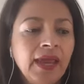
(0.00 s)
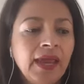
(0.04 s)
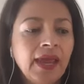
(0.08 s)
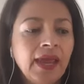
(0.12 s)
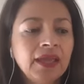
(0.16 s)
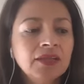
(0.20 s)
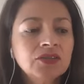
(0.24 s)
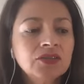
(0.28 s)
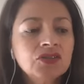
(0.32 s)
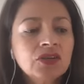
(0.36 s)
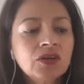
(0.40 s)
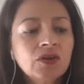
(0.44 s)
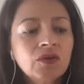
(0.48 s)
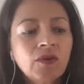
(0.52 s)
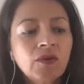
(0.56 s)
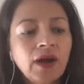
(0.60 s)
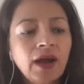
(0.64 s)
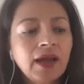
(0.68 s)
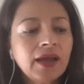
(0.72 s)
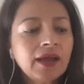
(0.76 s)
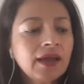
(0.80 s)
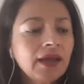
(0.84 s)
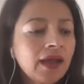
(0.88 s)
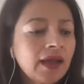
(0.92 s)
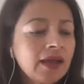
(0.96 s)
and so
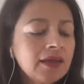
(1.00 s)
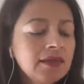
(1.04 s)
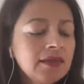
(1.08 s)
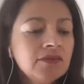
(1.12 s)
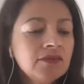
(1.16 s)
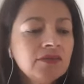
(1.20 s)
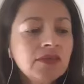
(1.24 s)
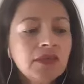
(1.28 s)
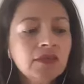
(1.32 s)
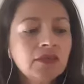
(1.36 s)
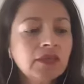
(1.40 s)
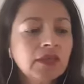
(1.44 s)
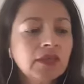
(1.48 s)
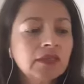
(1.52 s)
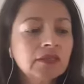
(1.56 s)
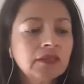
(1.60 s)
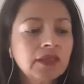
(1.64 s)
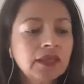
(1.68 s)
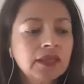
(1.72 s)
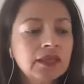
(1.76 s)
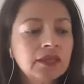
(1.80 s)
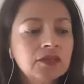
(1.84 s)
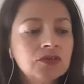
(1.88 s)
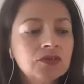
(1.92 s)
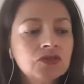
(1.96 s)
I think that
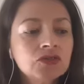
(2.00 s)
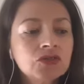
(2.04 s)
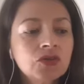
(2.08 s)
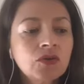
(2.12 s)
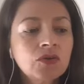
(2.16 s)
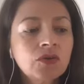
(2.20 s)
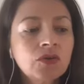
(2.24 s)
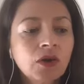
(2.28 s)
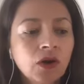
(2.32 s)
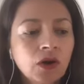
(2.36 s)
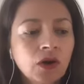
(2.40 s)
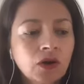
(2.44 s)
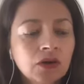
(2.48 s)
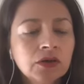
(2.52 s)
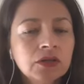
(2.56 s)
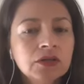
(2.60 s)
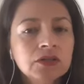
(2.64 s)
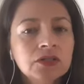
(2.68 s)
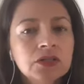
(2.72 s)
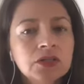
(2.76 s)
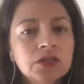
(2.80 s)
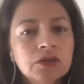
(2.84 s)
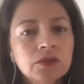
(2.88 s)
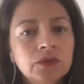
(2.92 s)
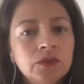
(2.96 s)
it's so hard
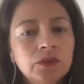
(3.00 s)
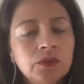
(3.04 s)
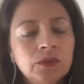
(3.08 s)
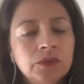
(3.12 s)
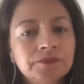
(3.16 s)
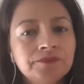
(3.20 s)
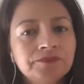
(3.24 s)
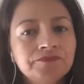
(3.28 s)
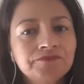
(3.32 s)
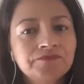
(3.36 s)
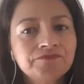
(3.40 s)
to